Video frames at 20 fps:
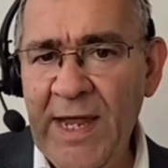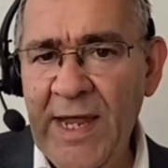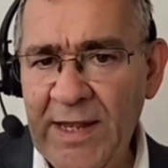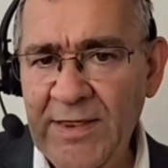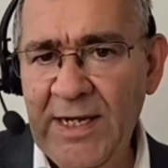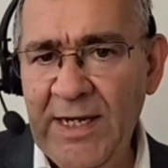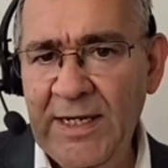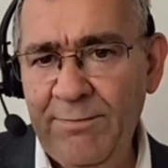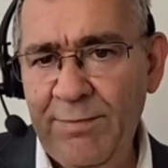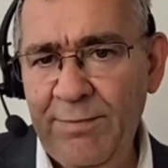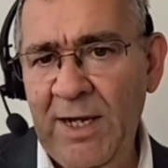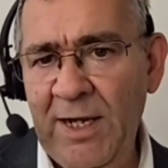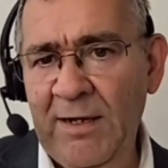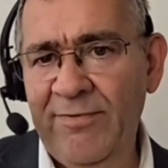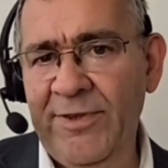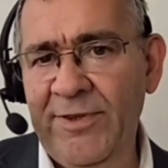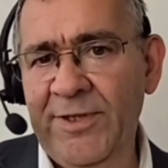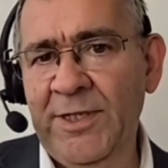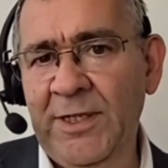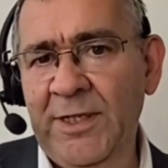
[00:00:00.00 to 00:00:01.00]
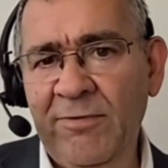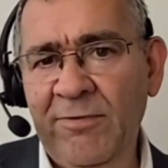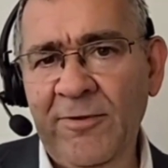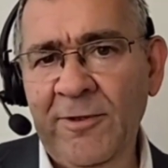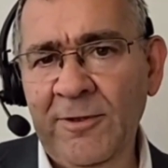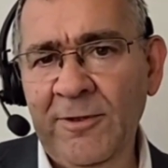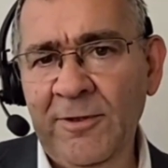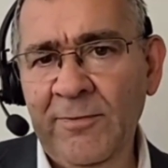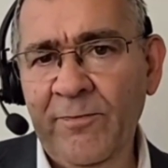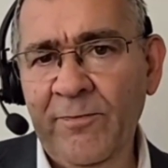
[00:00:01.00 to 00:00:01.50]
Then they apply for
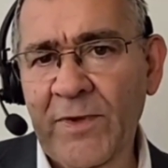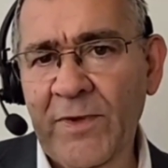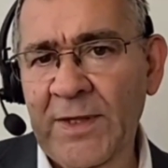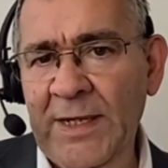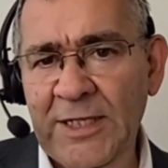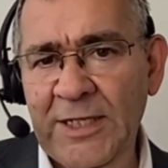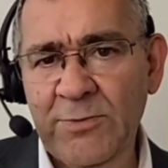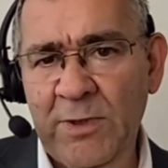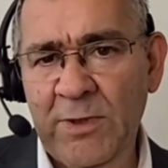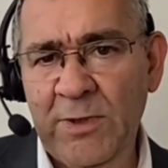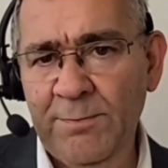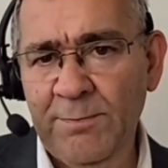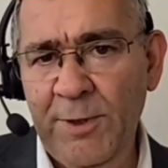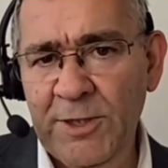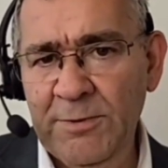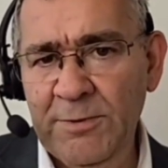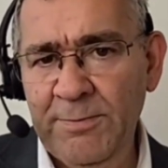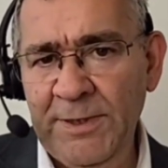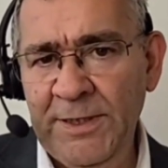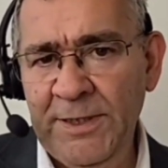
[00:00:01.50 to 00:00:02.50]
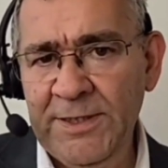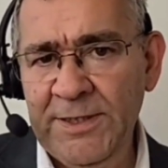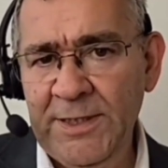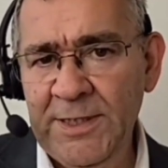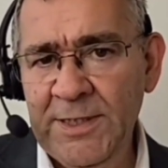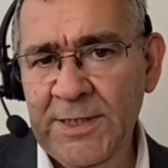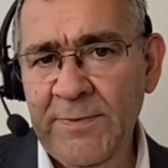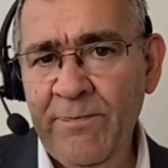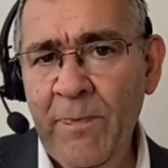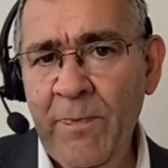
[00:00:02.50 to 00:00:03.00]
DPhil, and that's one of the
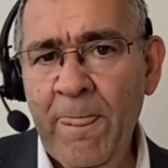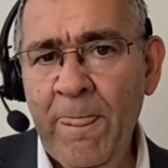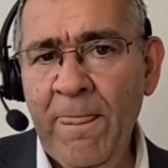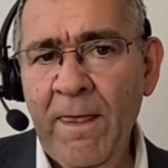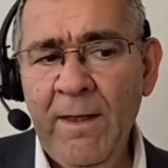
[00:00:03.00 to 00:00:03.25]
possibilities.